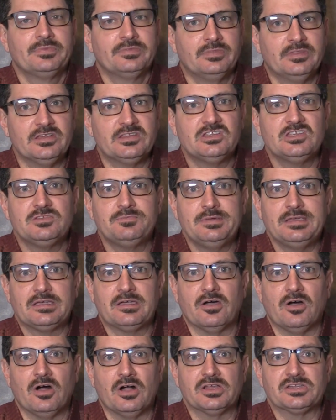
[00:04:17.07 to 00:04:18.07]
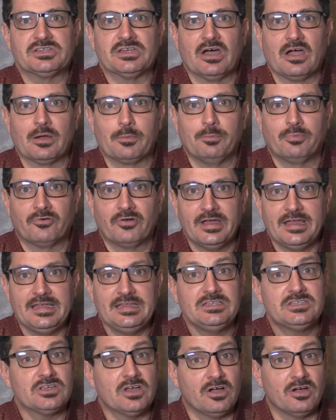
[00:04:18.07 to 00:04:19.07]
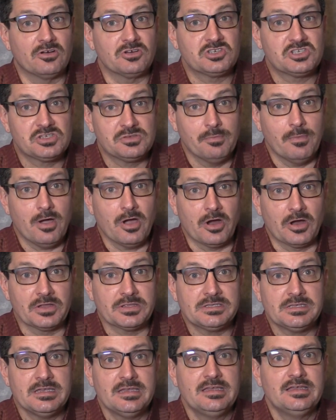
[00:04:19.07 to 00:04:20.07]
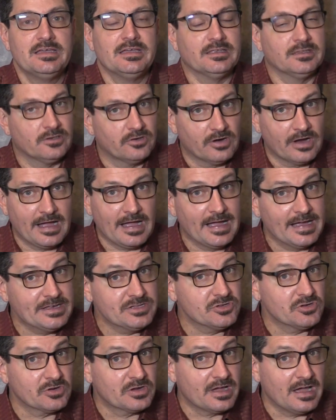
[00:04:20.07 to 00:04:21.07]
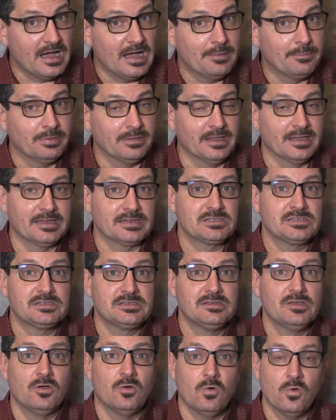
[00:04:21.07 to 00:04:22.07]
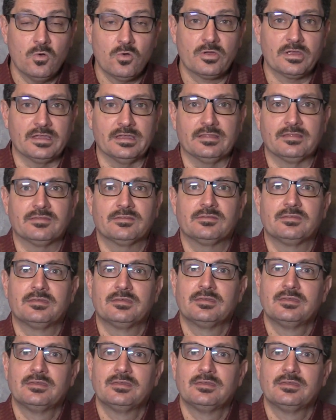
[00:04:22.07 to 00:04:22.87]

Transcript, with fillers: This is because our brains are smart and our eyes are complex organs.